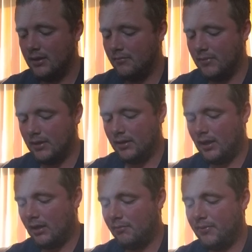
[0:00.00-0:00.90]
but
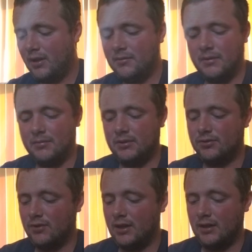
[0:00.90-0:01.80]
I'll probably be able to
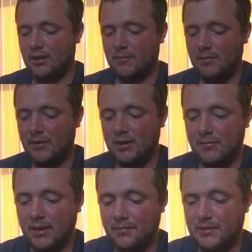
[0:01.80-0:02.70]
trade and get my money
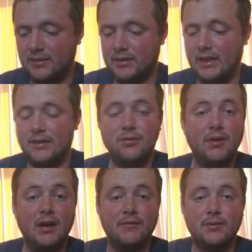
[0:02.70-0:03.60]
back because I do
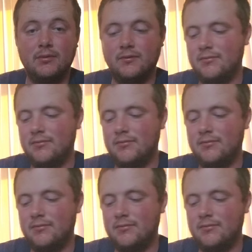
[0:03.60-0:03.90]
have 2 of them.